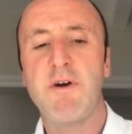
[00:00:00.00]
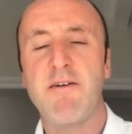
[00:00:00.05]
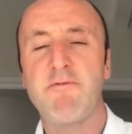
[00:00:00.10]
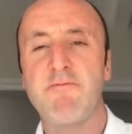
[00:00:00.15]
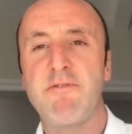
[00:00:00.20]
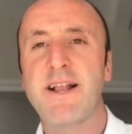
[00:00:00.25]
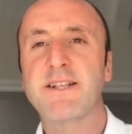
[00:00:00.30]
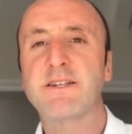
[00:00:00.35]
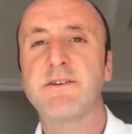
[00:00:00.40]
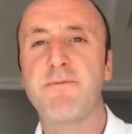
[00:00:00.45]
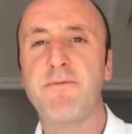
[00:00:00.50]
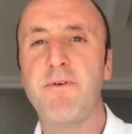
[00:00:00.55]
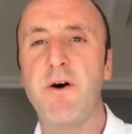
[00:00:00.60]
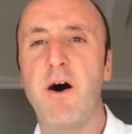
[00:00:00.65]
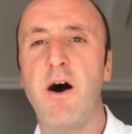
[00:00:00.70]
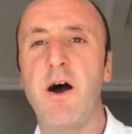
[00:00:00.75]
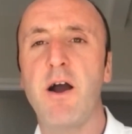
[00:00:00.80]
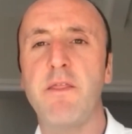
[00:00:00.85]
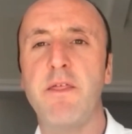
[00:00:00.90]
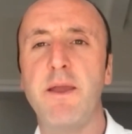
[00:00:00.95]

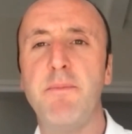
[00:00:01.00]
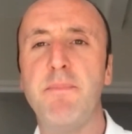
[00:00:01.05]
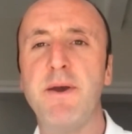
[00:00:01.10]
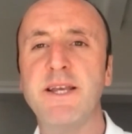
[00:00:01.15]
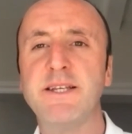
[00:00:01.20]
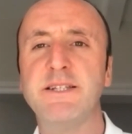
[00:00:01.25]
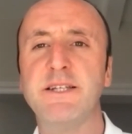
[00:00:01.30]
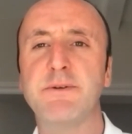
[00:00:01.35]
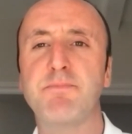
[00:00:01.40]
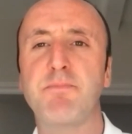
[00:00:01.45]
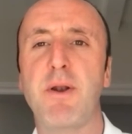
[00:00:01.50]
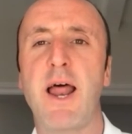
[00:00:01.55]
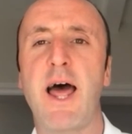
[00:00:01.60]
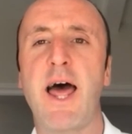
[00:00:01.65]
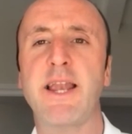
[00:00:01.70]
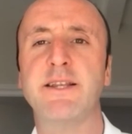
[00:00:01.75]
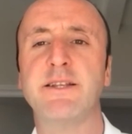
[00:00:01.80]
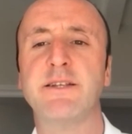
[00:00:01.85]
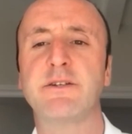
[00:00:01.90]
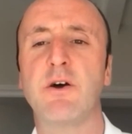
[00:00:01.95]
ratify the business
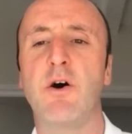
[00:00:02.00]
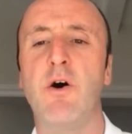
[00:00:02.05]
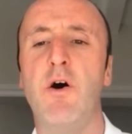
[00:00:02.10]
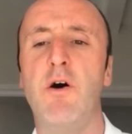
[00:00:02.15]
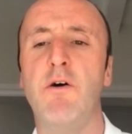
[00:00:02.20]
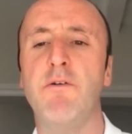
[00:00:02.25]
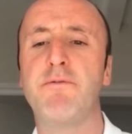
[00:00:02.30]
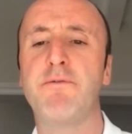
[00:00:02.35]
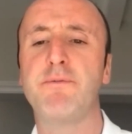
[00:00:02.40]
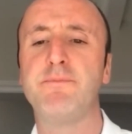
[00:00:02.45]
plans of